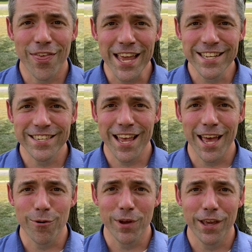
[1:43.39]
Thanks,
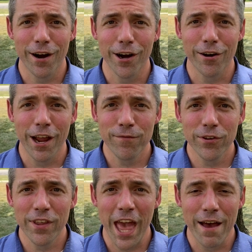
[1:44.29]
and we are
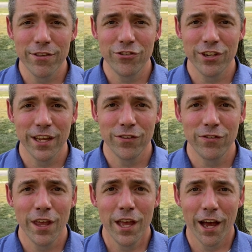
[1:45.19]
grateful to have this
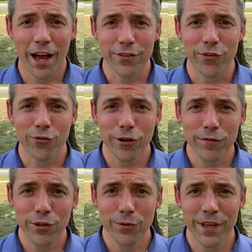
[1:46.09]
chance to
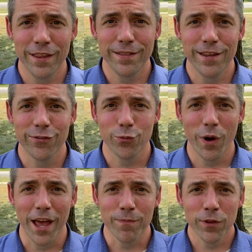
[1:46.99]
serve you in this
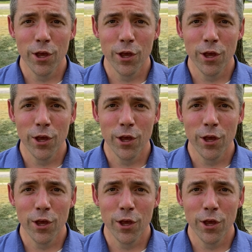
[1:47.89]
way.